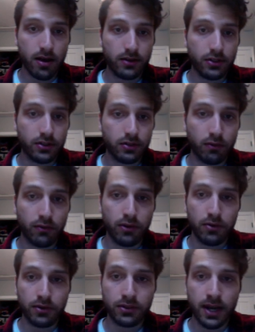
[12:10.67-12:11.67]
just review the
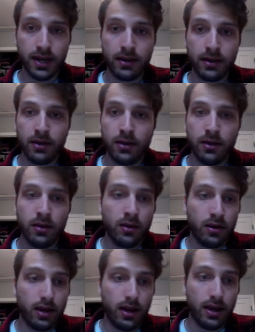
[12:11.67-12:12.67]
site
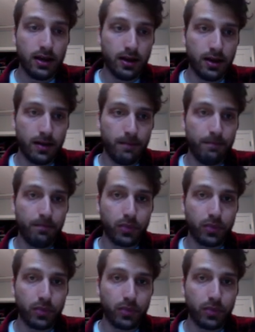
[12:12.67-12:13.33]
and um,